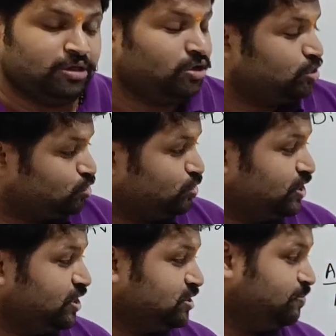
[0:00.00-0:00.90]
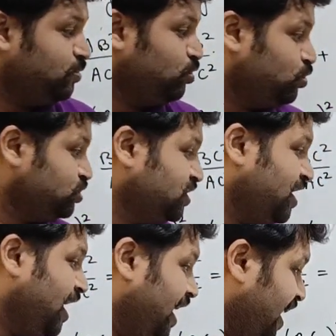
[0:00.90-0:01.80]
So suppose
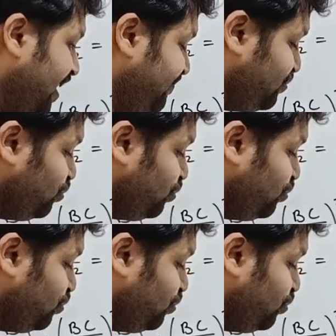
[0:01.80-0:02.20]
I have to